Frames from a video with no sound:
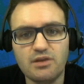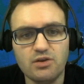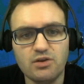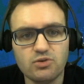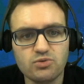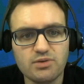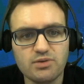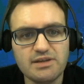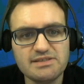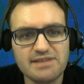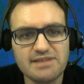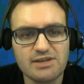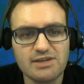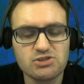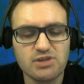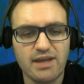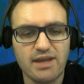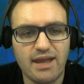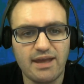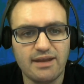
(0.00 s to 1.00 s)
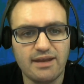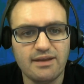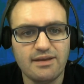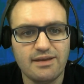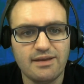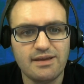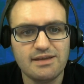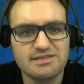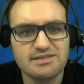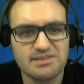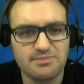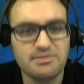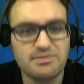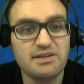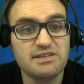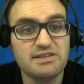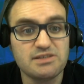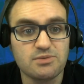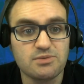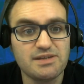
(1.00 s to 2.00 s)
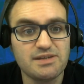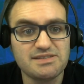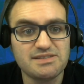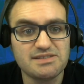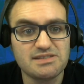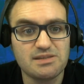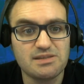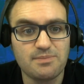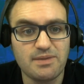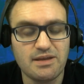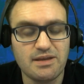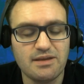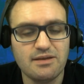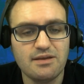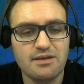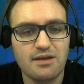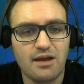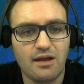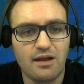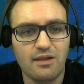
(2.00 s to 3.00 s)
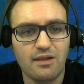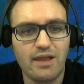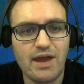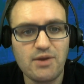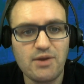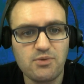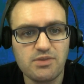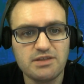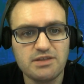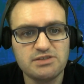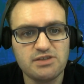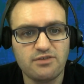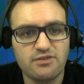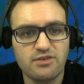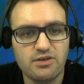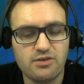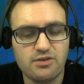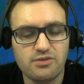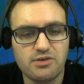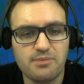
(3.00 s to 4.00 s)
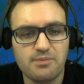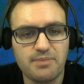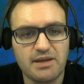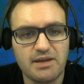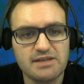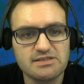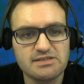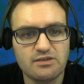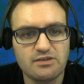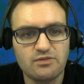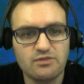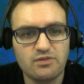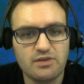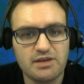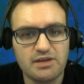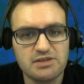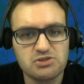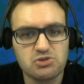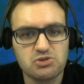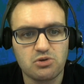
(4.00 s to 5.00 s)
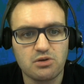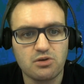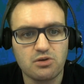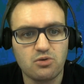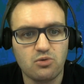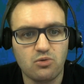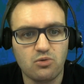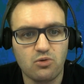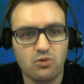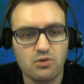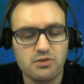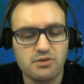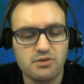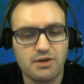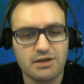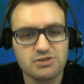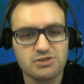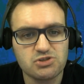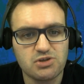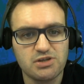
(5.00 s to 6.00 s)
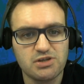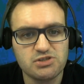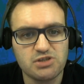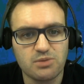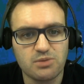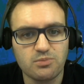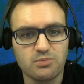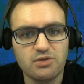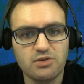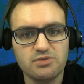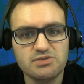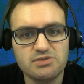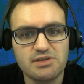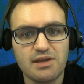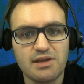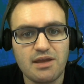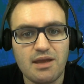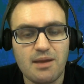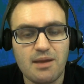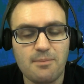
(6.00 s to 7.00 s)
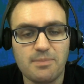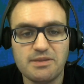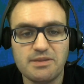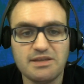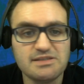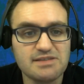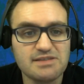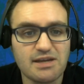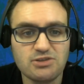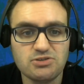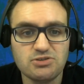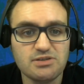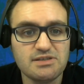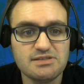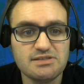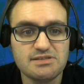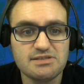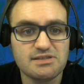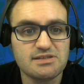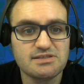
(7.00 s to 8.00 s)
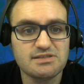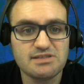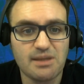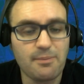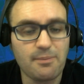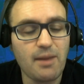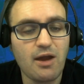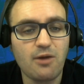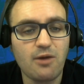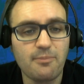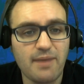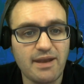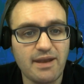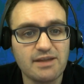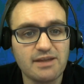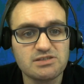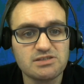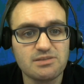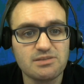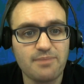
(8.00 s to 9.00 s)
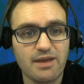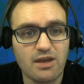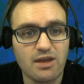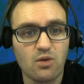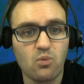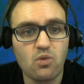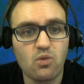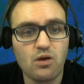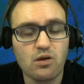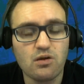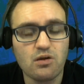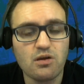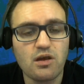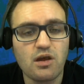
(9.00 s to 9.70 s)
Greece actually had some decent reasons to be aligned with the Soviet Union because of historical Orthodox Christian roots, but these countries somehow managed to make it work